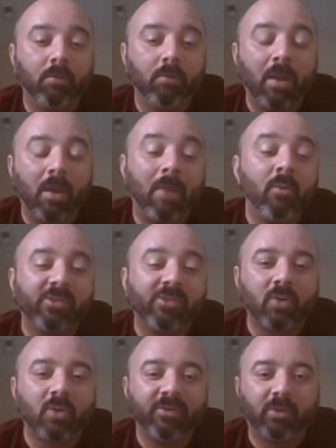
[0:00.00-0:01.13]
My
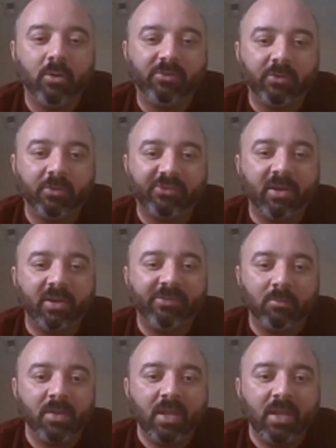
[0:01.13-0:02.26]
restaurant is closed on Sundays and
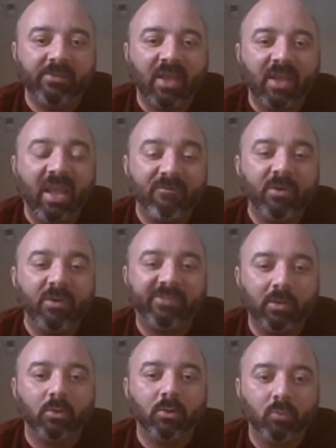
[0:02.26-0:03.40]
Mondays every
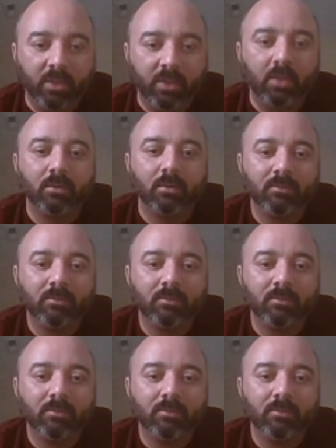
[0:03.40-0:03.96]
single week.